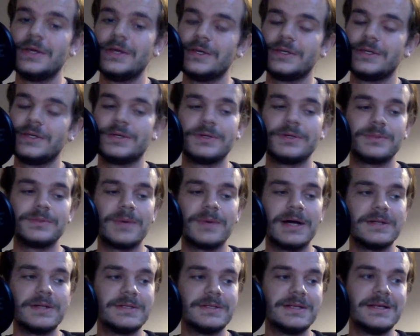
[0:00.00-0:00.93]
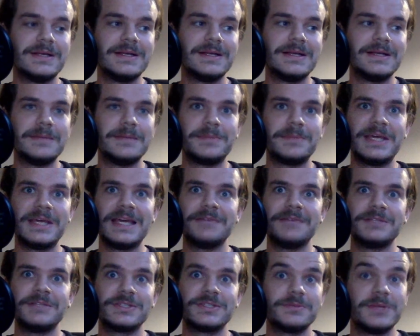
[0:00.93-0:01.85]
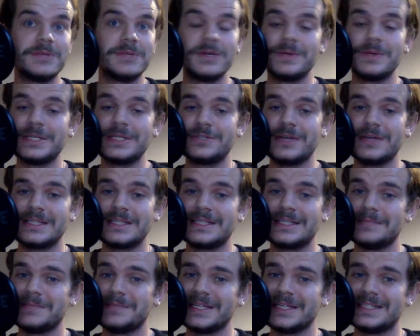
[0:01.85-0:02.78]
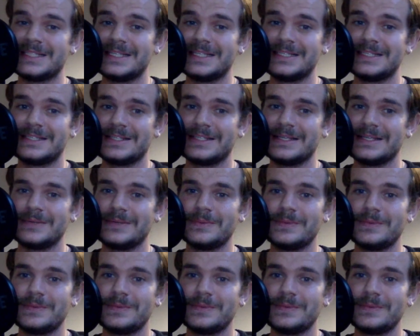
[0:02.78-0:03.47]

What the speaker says: You could well be hearing some new interesting mixes